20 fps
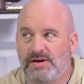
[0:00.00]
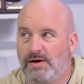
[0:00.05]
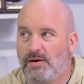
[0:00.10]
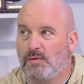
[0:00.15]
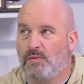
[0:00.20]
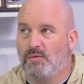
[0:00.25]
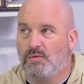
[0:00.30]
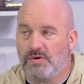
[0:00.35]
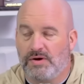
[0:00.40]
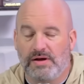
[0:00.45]
like
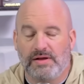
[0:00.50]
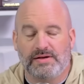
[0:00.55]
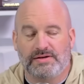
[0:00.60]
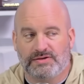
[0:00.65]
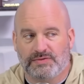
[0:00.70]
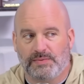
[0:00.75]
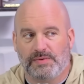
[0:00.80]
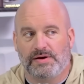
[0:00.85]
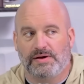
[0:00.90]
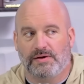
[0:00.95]
a
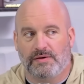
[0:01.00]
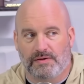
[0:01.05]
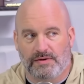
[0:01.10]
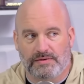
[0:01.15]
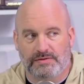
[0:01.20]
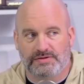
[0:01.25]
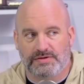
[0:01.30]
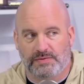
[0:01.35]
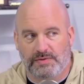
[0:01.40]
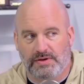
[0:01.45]
really sweet
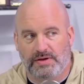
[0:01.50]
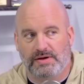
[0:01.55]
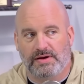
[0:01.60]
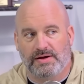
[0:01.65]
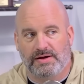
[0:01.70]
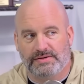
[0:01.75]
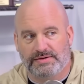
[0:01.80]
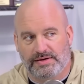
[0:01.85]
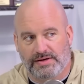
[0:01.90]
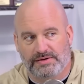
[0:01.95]
girl. She really
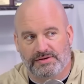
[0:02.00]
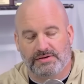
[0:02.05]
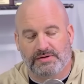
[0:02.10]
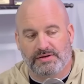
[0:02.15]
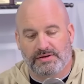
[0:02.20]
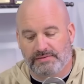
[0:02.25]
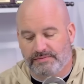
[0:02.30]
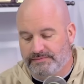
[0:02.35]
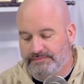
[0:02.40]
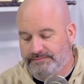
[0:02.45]
does
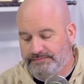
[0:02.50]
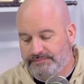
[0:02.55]
actually. Okay,